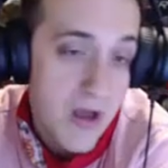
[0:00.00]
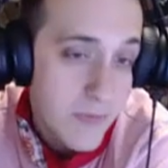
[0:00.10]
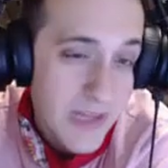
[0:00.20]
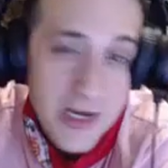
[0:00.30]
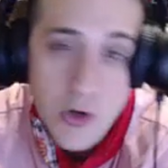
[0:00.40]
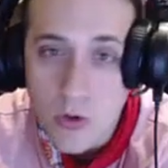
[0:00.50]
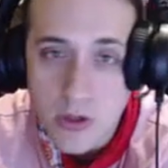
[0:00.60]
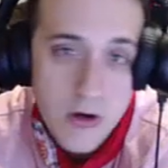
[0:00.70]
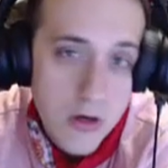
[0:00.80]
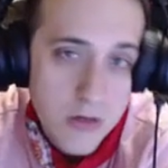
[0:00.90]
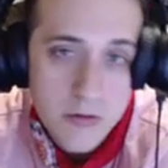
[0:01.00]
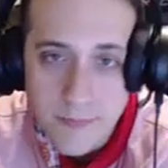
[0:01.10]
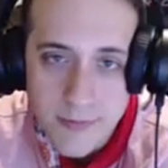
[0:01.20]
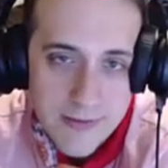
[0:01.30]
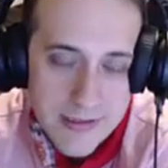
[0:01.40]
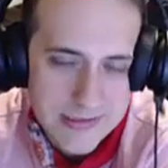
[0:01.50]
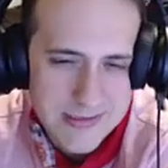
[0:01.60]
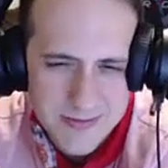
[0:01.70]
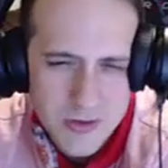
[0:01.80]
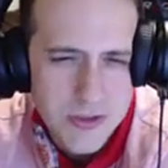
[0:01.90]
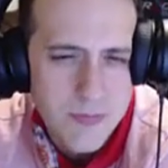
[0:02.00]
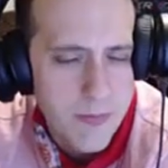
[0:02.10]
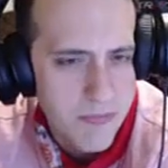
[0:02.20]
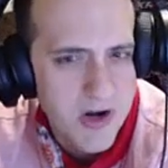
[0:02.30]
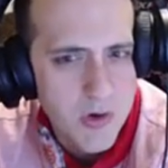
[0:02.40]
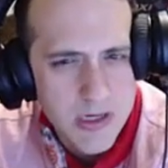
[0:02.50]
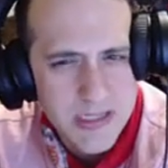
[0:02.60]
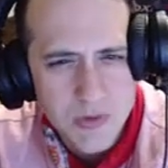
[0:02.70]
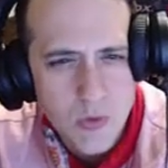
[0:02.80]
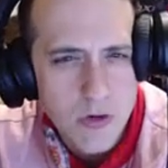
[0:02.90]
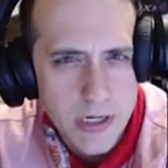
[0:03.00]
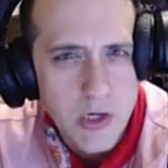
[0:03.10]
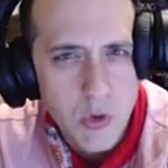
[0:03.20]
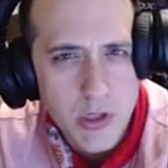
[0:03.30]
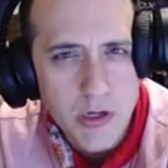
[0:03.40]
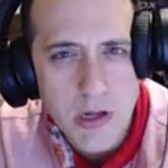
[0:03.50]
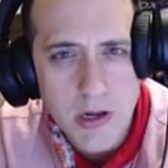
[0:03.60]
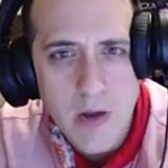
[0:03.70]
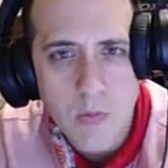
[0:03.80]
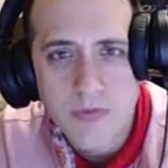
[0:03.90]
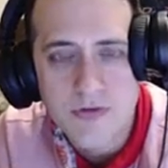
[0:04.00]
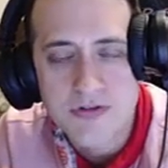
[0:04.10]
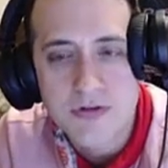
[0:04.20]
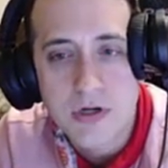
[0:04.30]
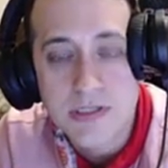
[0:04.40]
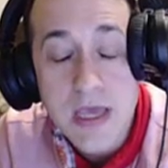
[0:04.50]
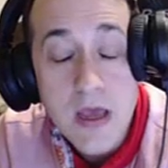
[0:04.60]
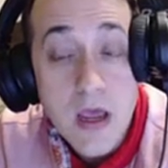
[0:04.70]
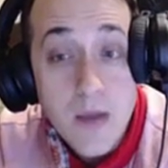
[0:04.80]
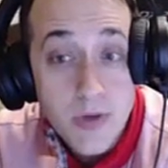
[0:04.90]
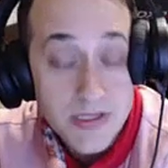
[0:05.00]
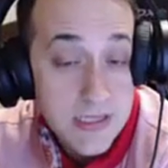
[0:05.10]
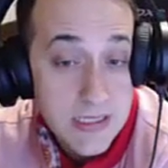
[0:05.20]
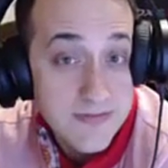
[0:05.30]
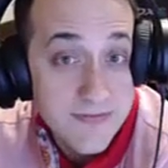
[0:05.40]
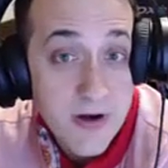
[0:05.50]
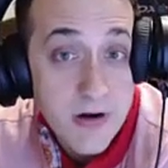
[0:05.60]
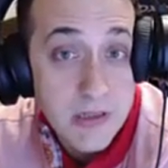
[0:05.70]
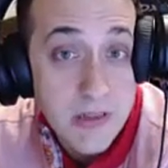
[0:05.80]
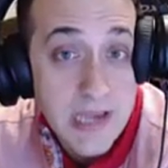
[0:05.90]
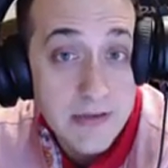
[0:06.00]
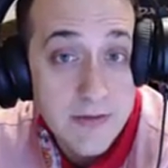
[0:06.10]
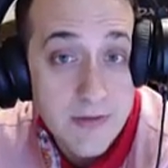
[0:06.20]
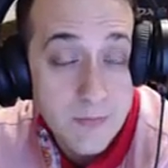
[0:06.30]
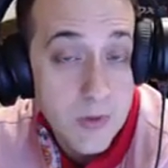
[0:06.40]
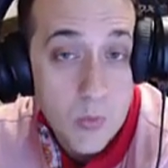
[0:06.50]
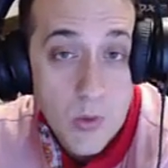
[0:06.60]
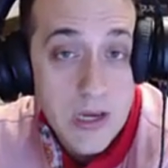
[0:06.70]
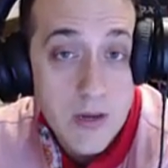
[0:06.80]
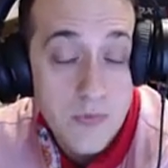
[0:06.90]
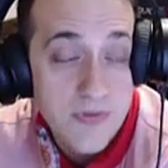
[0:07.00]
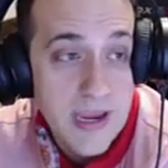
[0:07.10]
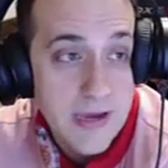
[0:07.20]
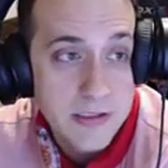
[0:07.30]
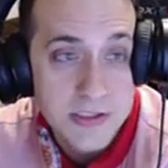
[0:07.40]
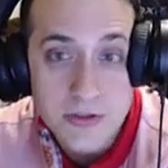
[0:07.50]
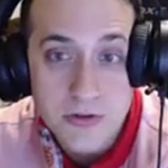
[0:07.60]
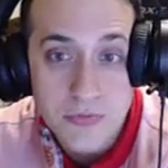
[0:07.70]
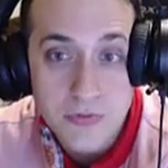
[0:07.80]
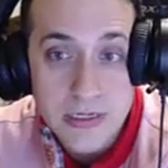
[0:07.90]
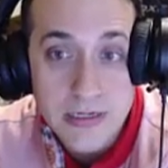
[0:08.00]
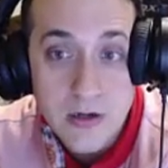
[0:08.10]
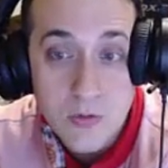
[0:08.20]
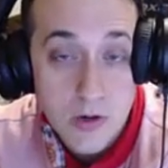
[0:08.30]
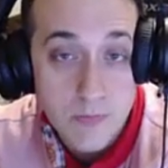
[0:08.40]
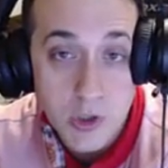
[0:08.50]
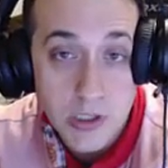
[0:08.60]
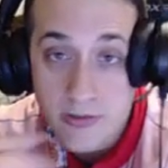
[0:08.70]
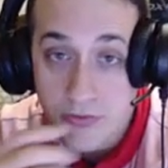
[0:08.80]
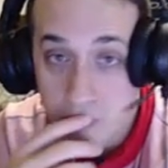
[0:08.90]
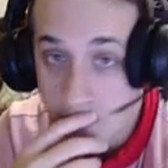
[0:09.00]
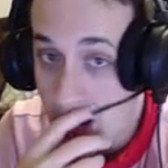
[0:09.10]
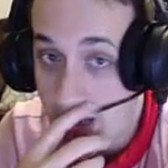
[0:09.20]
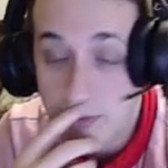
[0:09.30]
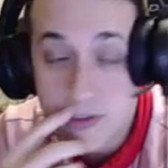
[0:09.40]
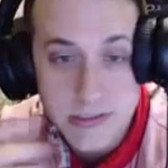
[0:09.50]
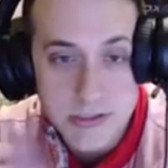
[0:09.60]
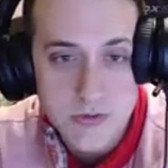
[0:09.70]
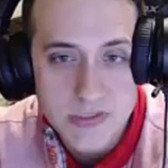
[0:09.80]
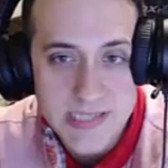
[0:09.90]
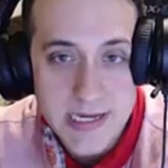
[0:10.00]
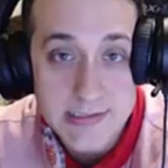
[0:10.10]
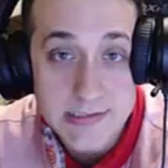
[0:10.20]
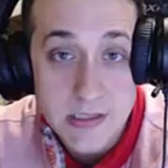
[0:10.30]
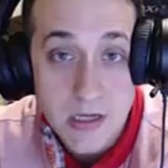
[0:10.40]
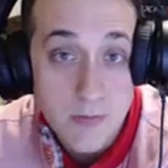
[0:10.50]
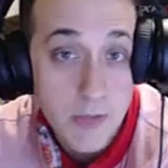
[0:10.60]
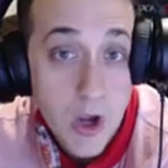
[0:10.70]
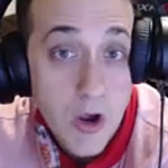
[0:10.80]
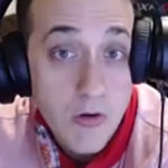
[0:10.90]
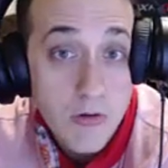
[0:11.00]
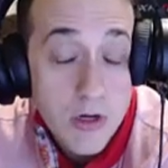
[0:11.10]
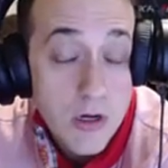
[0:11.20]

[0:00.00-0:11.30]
And probably a Courtyard. I mean, those are my priorities. Quarry and Courtyard. I want those 2 cards. But it's very likely that I'm going to wake up with a hand on turn 3 where I'm looking at 3 coppers and 2 estates. I'm like,